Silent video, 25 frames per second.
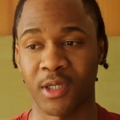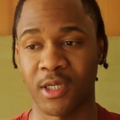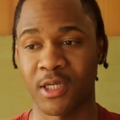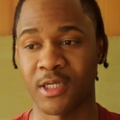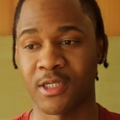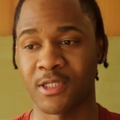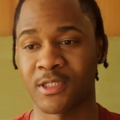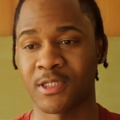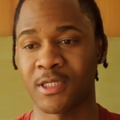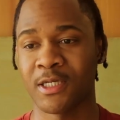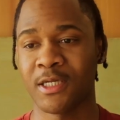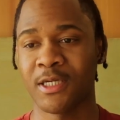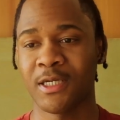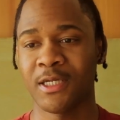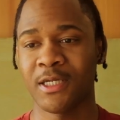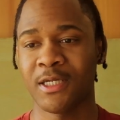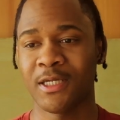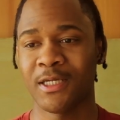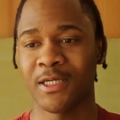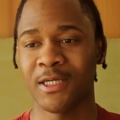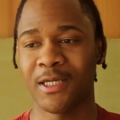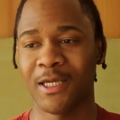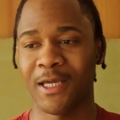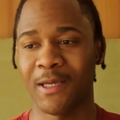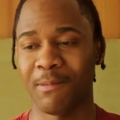is
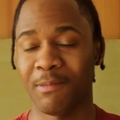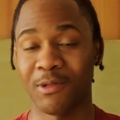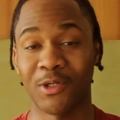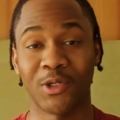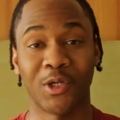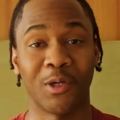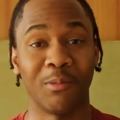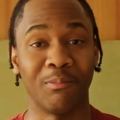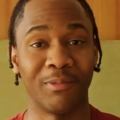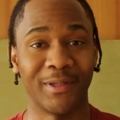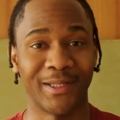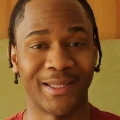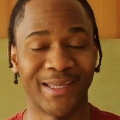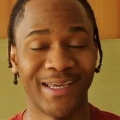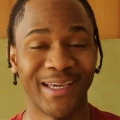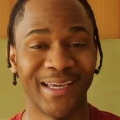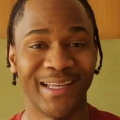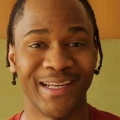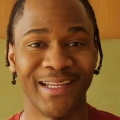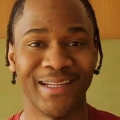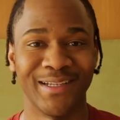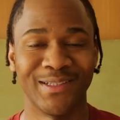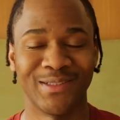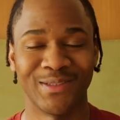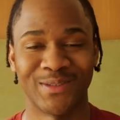a bit
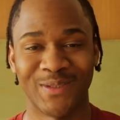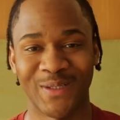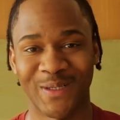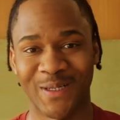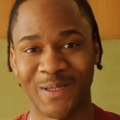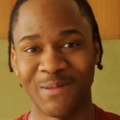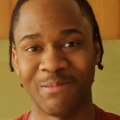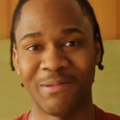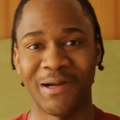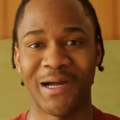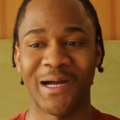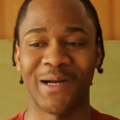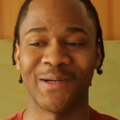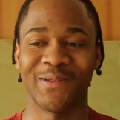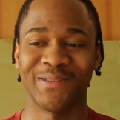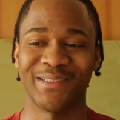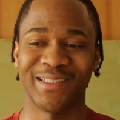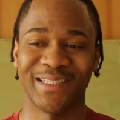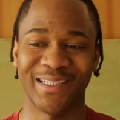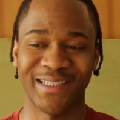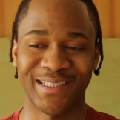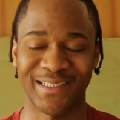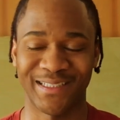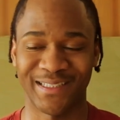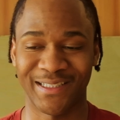complicated to talk about,
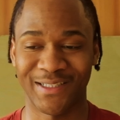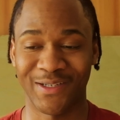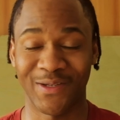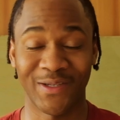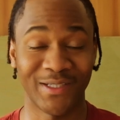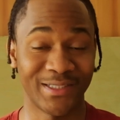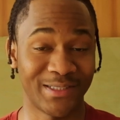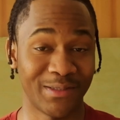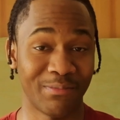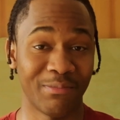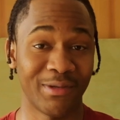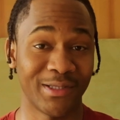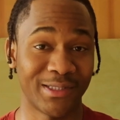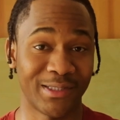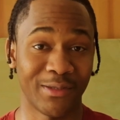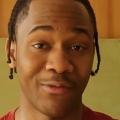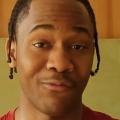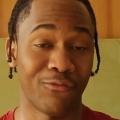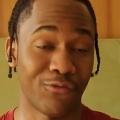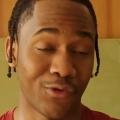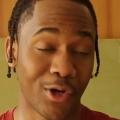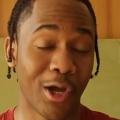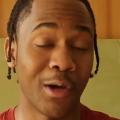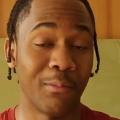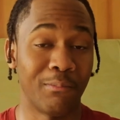and it's a bit
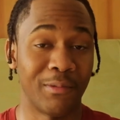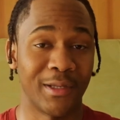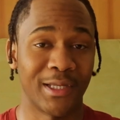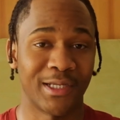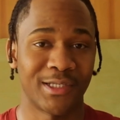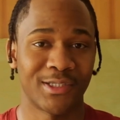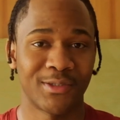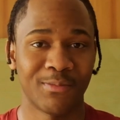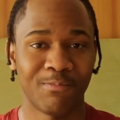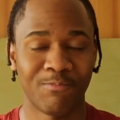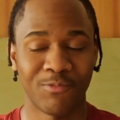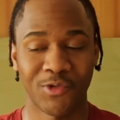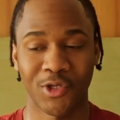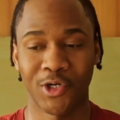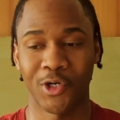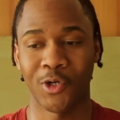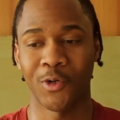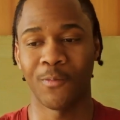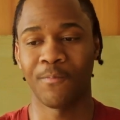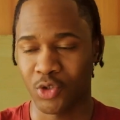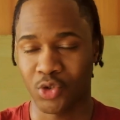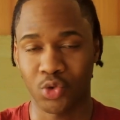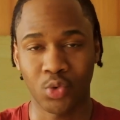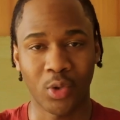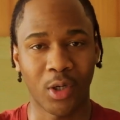of complex.
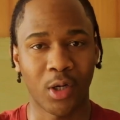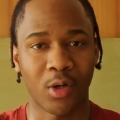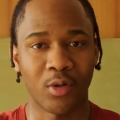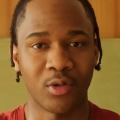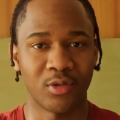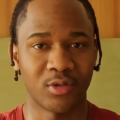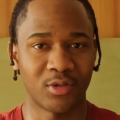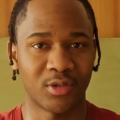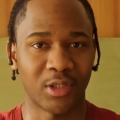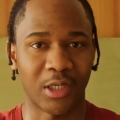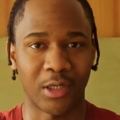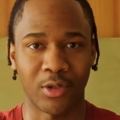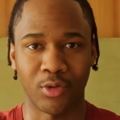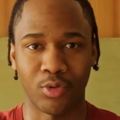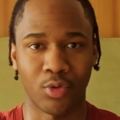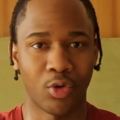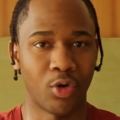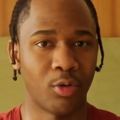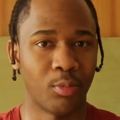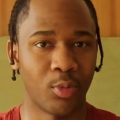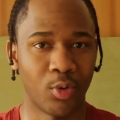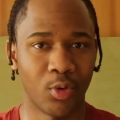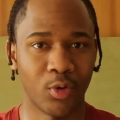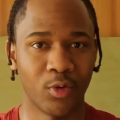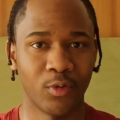Struggles are
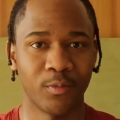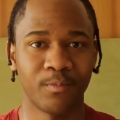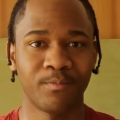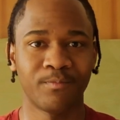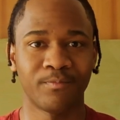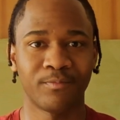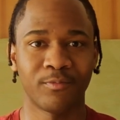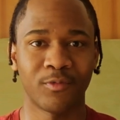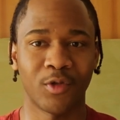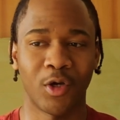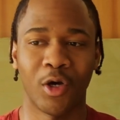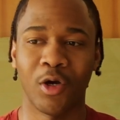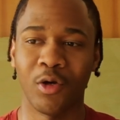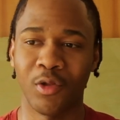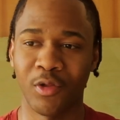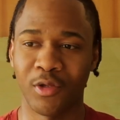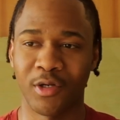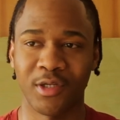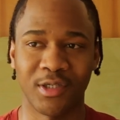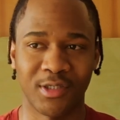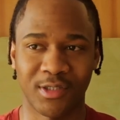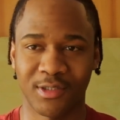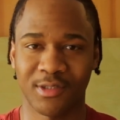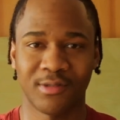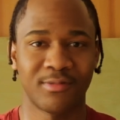normal, all of
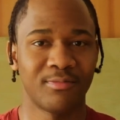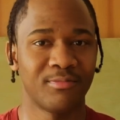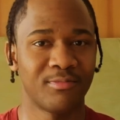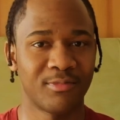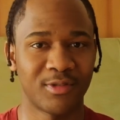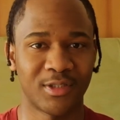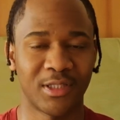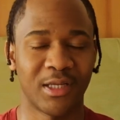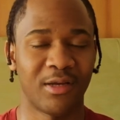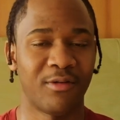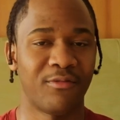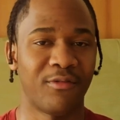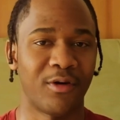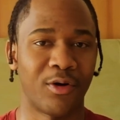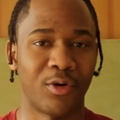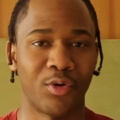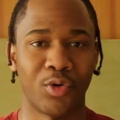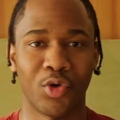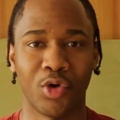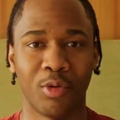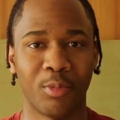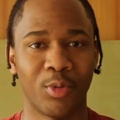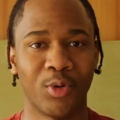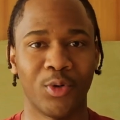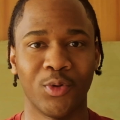this stuff are
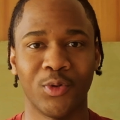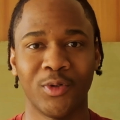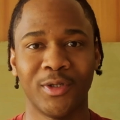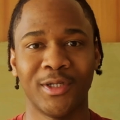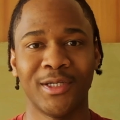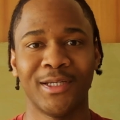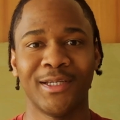normal,